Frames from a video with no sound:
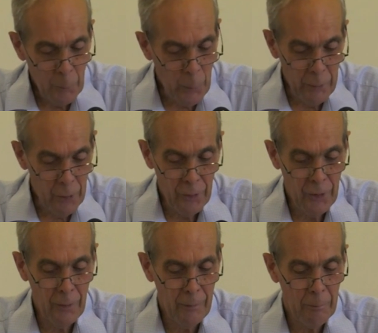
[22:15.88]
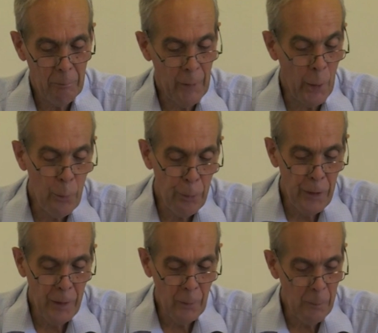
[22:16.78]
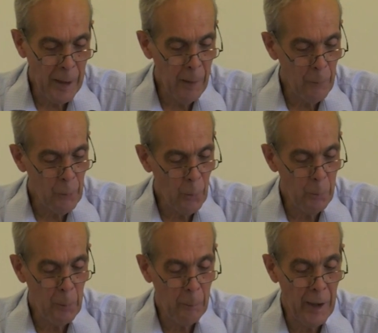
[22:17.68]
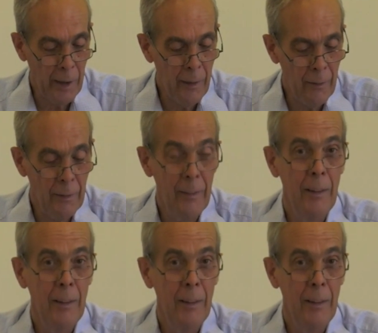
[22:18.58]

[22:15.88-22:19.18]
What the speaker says: registered, no field maps were prepared,